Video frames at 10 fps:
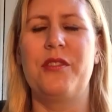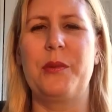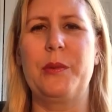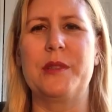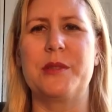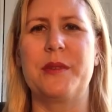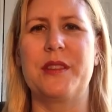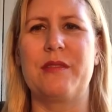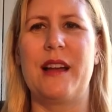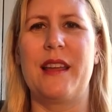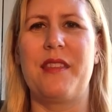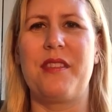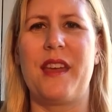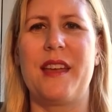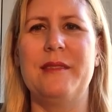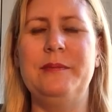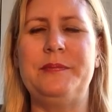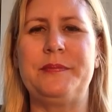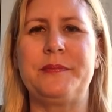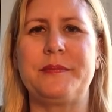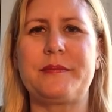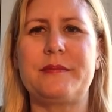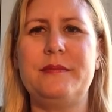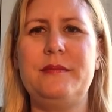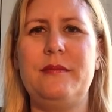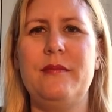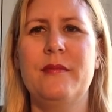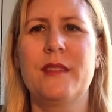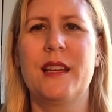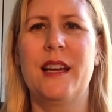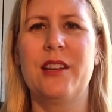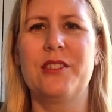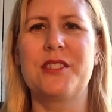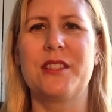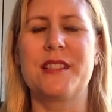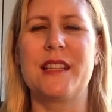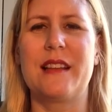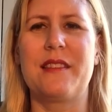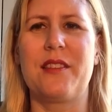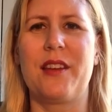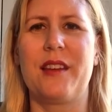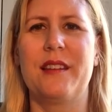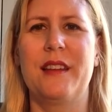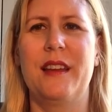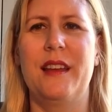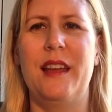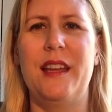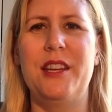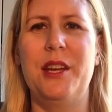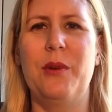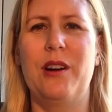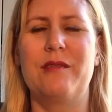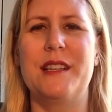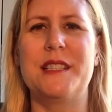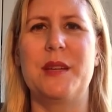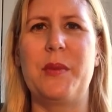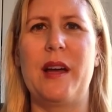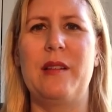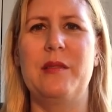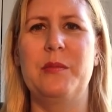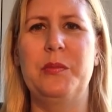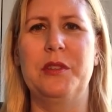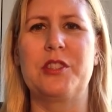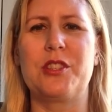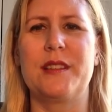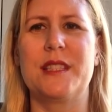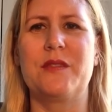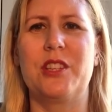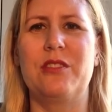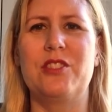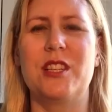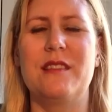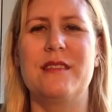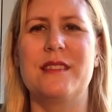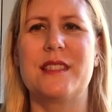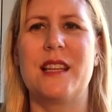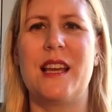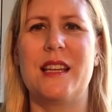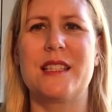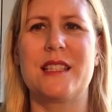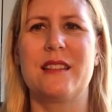that we were doing the right thing. I also said that he knew already about blood transfusions. I'd